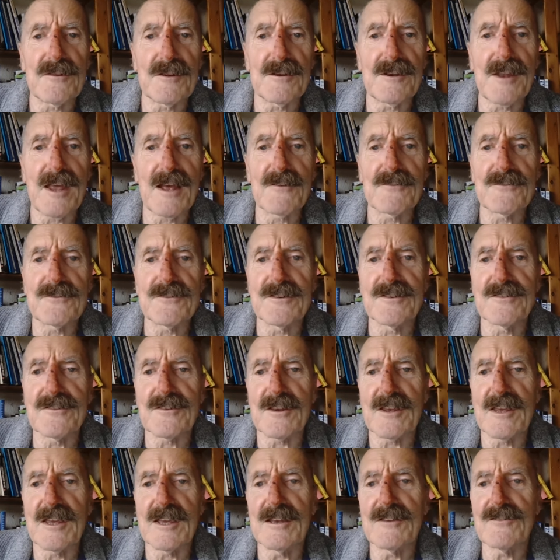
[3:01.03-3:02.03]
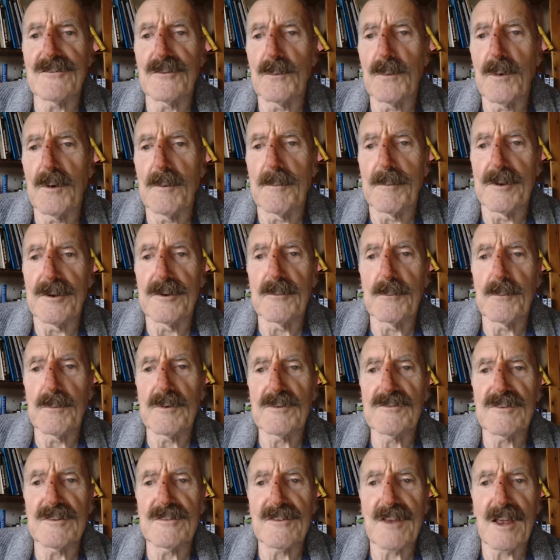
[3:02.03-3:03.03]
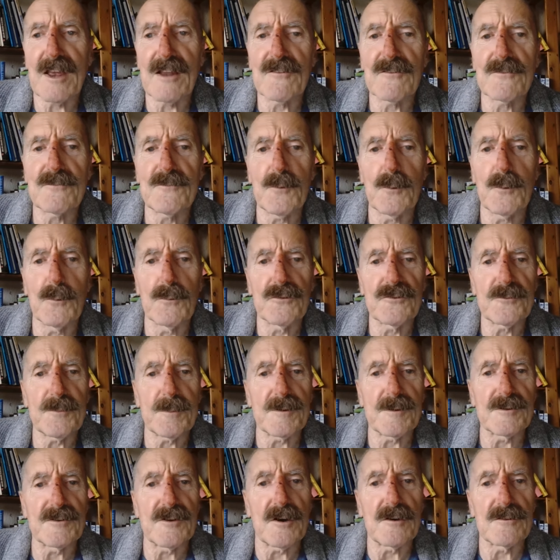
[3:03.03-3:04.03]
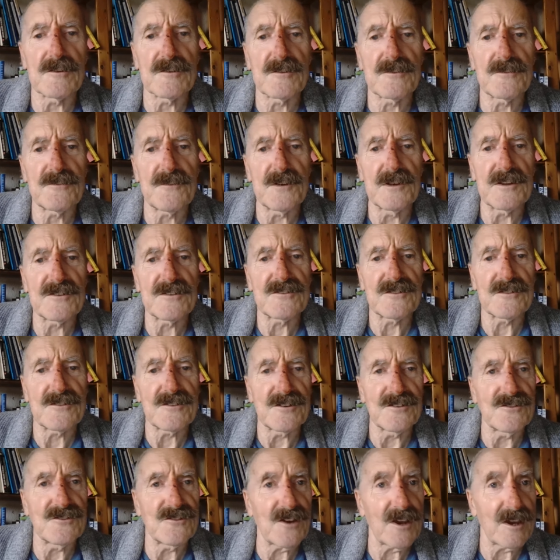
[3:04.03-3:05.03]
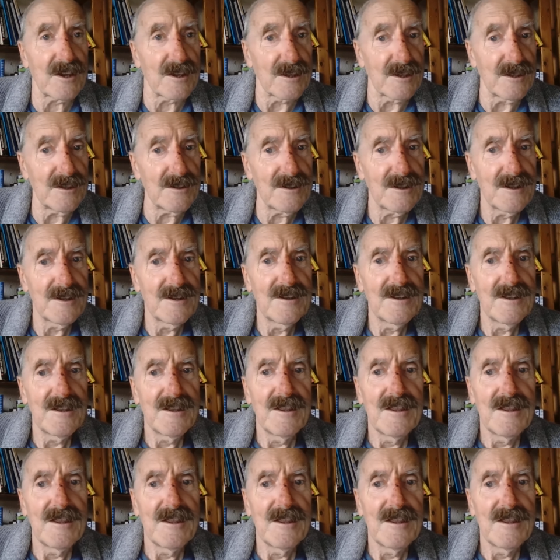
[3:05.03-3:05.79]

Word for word: announces that he is a woman and wishes henceforth to be known as Felicity Jane,